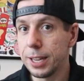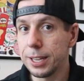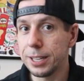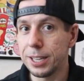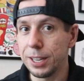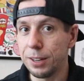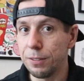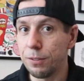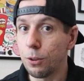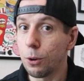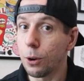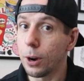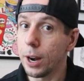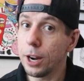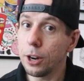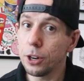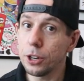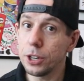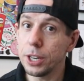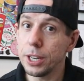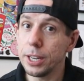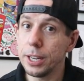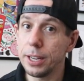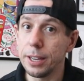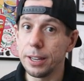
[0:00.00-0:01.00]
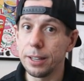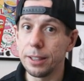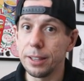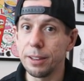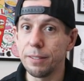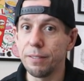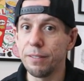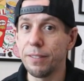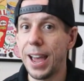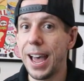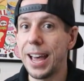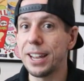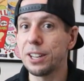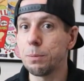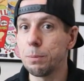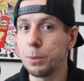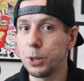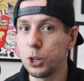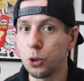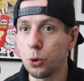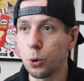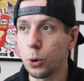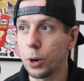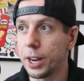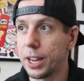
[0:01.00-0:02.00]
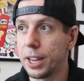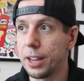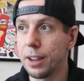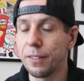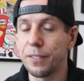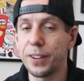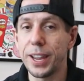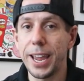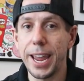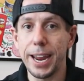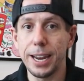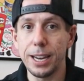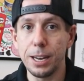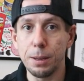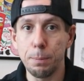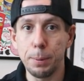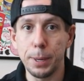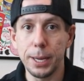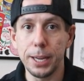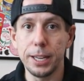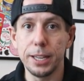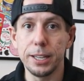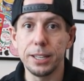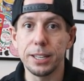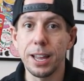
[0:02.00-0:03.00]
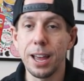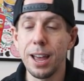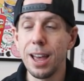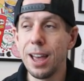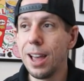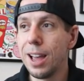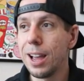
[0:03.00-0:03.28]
C4 Energy in the vast majority of KDP's